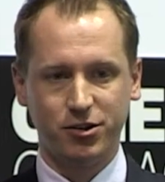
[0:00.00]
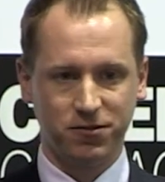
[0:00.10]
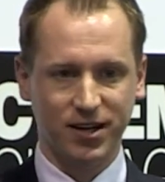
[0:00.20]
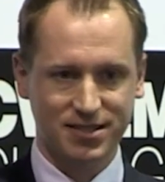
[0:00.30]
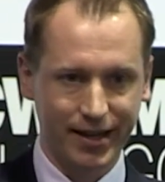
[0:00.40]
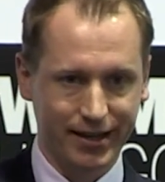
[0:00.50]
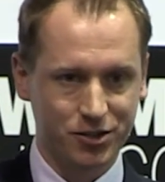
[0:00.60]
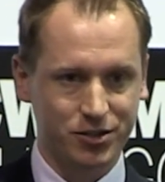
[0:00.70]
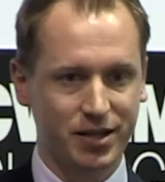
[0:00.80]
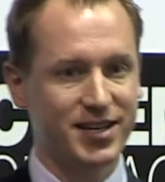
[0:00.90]
your flux
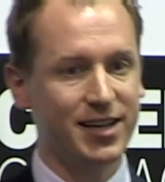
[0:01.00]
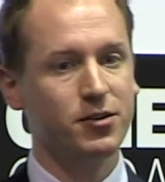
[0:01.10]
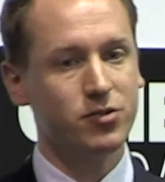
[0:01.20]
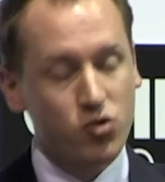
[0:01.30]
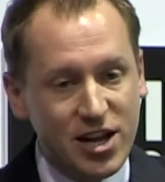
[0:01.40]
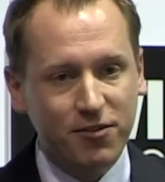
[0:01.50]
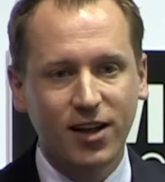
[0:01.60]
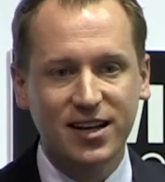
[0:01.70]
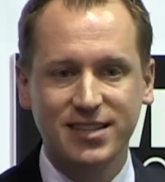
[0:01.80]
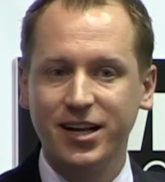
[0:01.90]
linkage, let's say the real
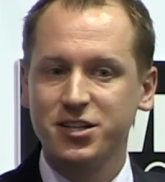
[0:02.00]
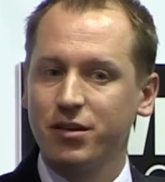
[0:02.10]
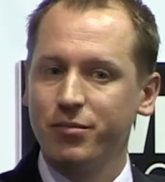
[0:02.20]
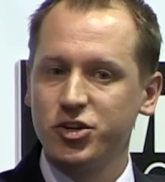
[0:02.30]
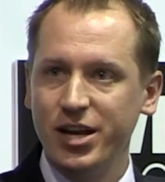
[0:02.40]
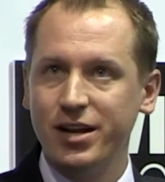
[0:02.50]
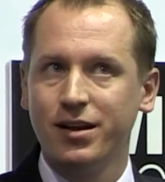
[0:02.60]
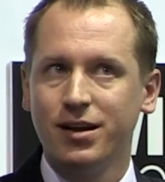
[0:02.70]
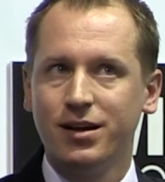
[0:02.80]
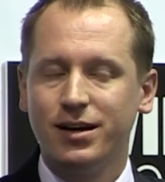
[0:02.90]
flux linkage of the machine
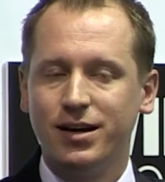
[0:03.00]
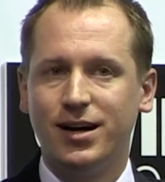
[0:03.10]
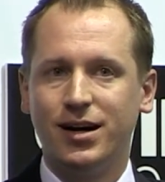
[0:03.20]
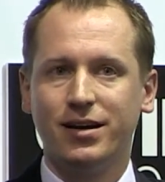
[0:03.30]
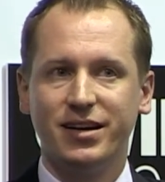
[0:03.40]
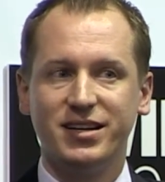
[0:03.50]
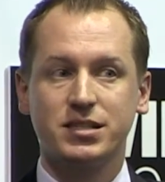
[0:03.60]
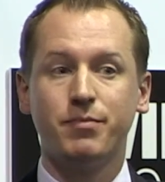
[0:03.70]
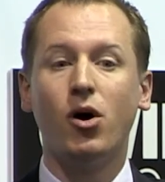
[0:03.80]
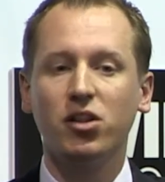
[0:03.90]
is
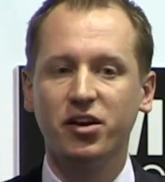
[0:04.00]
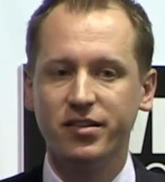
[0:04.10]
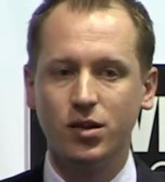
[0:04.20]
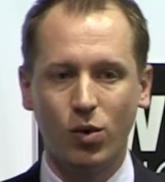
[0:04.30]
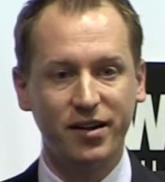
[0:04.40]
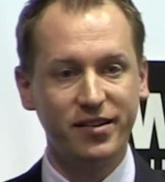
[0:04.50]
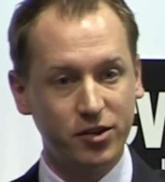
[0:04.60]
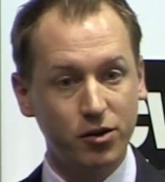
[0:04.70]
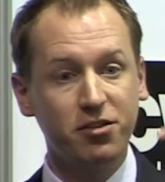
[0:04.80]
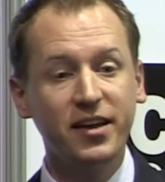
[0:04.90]
smaller than the one
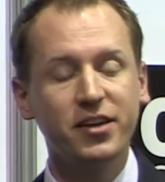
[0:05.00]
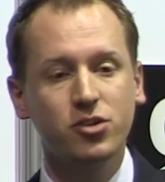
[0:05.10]
that you think in